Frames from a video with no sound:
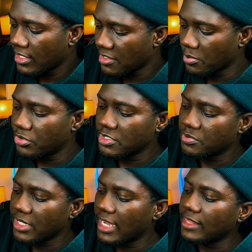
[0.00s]
You can put
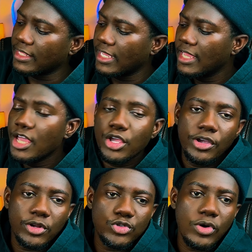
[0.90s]
it behind there. You
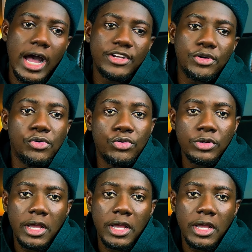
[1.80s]
can also add your own